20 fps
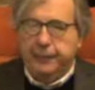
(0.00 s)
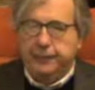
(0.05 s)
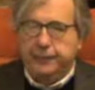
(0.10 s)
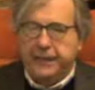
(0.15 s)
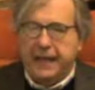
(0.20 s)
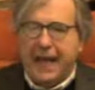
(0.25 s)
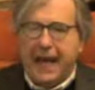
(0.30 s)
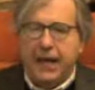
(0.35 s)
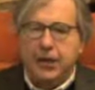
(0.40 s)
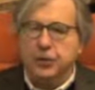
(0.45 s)

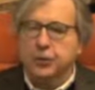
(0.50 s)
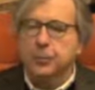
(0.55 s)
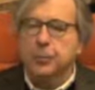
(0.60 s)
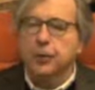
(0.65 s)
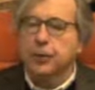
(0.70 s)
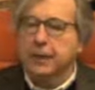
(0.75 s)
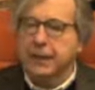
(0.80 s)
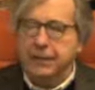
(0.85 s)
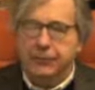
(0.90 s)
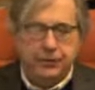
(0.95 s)
the
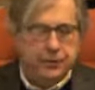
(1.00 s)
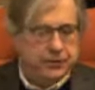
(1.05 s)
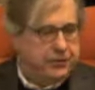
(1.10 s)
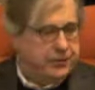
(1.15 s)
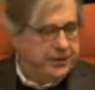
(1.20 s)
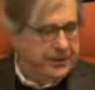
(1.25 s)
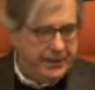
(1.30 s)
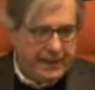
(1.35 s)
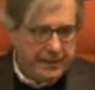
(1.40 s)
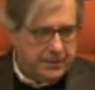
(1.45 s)
outpouring was
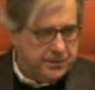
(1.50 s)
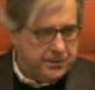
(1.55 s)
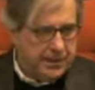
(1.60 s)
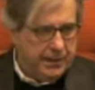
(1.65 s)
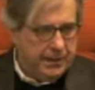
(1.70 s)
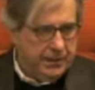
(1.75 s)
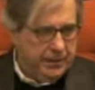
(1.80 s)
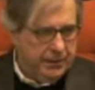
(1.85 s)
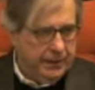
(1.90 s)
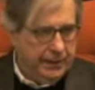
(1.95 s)

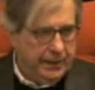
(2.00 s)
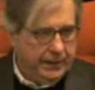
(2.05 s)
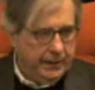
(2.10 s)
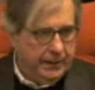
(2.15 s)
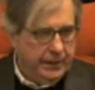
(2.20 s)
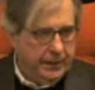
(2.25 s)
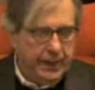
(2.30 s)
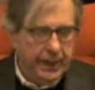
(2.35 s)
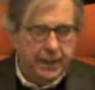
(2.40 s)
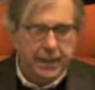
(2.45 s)
fantastic, right?
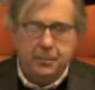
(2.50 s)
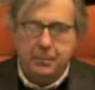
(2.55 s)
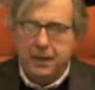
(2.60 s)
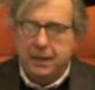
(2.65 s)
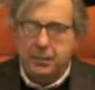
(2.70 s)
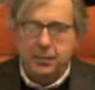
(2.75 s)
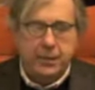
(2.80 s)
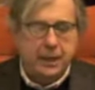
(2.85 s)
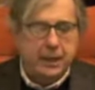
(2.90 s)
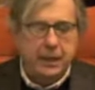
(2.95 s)
And I
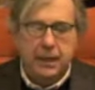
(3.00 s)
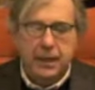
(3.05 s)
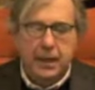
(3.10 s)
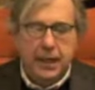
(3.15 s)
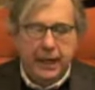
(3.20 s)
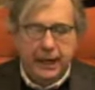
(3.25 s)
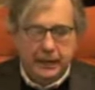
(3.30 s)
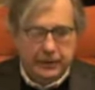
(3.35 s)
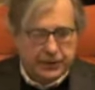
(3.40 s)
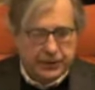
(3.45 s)
remember
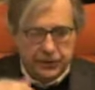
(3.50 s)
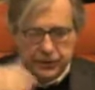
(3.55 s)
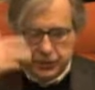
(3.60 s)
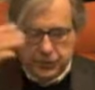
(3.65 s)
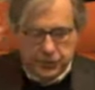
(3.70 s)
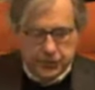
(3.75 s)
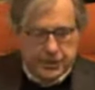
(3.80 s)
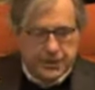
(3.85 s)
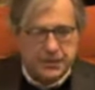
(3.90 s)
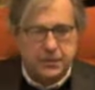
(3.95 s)
this
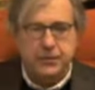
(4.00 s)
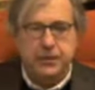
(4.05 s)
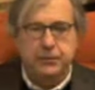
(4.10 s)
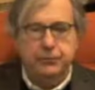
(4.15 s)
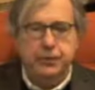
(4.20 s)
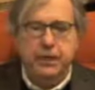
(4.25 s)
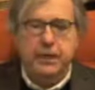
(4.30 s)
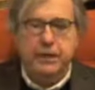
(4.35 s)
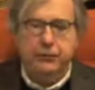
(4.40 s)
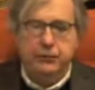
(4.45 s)
was just when
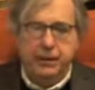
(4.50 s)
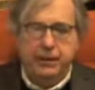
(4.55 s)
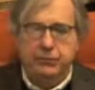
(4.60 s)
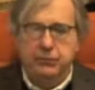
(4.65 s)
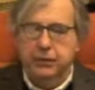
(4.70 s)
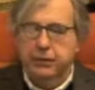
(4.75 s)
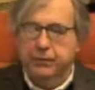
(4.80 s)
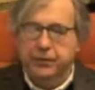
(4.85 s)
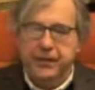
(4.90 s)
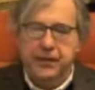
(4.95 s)

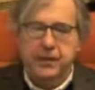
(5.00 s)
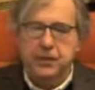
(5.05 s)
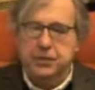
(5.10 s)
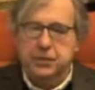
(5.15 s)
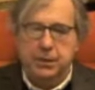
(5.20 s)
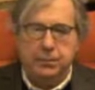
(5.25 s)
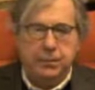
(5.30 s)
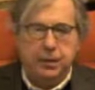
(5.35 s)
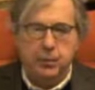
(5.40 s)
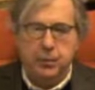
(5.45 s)
we finished
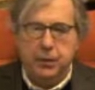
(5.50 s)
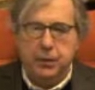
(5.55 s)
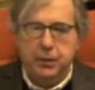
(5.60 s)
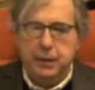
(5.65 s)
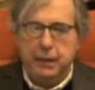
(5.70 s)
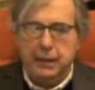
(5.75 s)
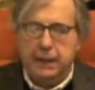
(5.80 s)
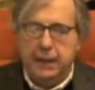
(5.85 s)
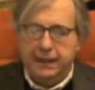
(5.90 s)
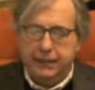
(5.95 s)
the
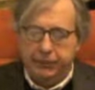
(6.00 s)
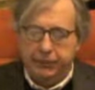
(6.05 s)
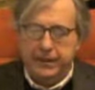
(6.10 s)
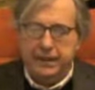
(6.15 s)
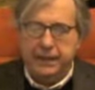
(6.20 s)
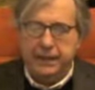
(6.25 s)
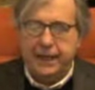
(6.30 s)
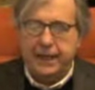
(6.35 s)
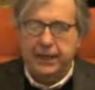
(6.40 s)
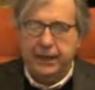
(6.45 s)
memorial. I
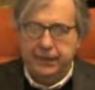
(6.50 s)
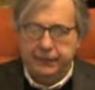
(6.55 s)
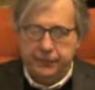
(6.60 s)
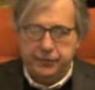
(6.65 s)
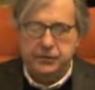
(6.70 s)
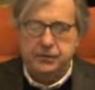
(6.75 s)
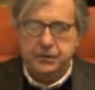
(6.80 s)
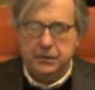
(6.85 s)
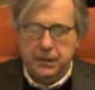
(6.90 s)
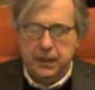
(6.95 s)
went down. I
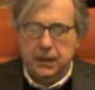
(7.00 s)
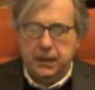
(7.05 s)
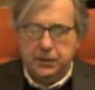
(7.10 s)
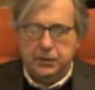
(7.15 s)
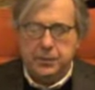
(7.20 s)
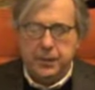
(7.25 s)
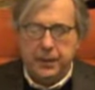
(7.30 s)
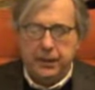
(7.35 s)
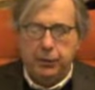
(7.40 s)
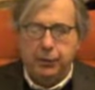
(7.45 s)

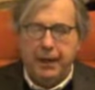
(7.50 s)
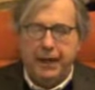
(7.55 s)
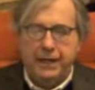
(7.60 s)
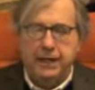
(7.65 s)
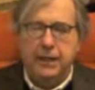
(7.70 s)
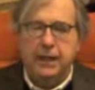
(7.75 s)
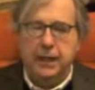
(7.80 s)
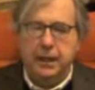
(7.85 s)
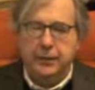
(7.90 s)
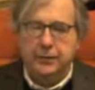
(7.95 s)
spent quite
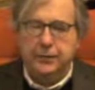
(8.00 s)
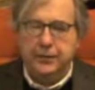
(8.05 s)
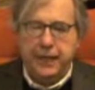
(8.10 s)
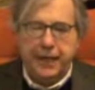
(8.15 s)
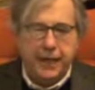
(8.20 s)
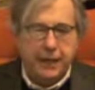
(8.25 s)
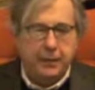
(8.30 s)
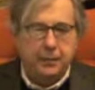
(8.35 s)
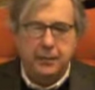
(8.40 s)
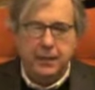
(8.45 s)
a lot of
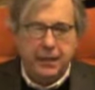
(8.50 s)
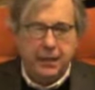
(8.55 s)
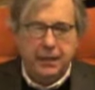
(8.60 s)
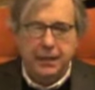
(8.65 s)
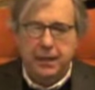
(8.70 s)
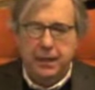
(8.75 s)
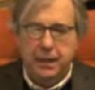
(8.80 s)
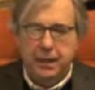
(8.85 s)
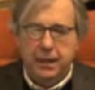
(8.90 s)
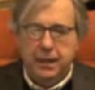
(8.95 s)
time
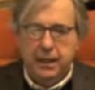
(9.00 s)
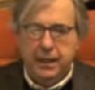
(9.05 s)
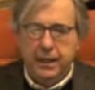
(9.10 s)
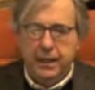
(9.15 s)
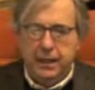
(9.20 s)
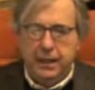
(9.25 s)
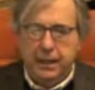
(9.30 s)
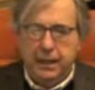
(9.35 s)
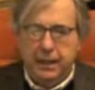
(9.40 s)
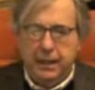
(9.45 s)

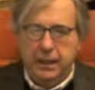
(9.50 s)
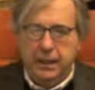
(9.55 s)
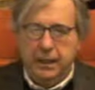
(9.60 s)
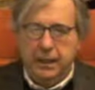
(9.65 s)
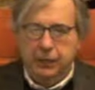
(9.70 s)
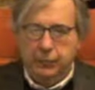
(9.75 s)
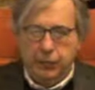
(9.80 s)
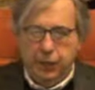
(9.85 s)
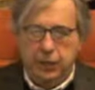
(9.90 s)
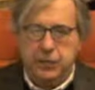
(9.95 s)

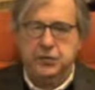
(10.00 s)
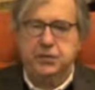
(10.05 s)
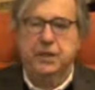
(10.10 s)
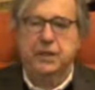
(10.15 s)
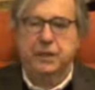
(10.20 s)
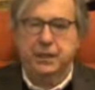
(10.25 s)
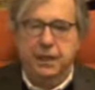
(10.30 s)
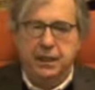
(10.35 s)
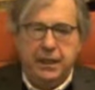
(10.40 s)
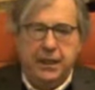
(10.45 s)
in
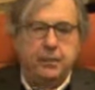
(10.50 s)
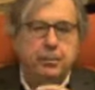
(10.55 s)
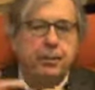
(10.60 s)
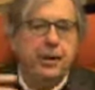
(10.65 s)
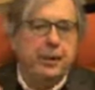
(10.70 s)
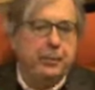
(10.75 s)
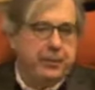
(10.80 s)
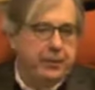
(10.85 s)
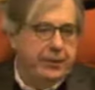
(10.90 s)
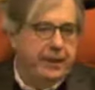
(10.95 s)
Washington in
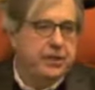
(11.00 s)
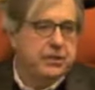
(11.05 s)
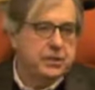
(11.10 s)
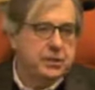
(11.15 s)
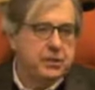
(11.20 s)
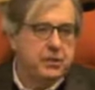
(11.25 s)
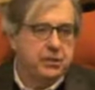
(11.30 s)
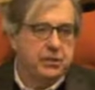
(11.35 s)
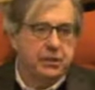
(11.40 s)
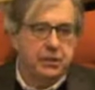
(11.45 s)

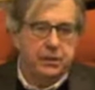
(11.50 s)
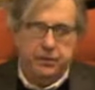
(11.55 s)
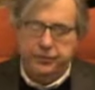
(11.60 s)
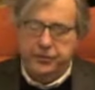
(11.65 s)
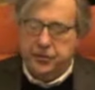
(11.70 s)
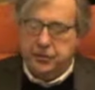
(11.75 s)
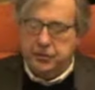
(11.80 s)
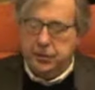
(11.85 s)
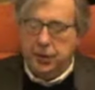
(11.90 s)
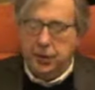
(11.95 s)
preparation to the
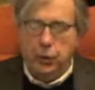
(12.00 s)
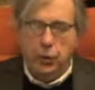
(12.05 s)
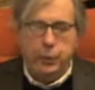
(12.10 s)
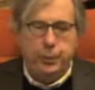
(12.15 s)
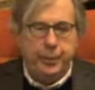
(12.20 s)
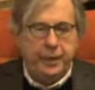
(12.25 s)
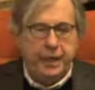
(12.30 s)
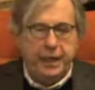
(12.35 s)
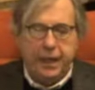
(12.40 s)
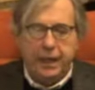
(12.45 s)
official
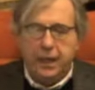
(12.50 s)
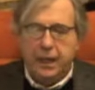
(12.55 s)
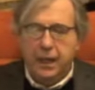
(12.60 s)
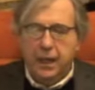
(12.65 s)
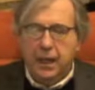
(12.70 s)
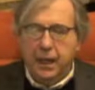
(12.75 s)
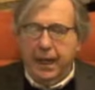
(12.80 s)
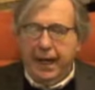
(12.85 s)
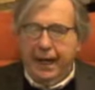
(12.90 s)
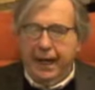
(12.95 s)
opening,
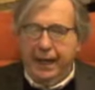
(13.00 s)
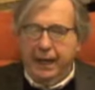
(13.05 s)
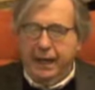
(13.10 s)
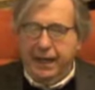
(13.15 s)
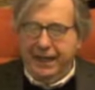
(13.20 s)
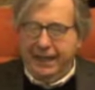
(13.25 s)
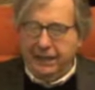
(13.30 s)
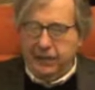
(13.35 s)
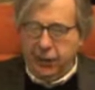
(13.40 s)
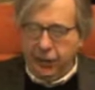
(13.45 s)

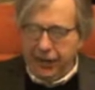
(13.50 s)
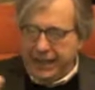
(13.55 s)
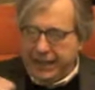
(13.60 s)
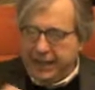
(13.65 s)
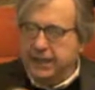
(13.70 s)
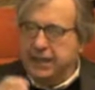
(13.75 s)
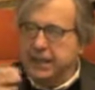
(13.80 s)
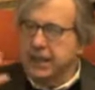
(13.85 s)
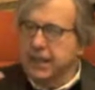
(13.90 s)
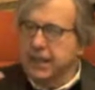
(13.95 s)
and already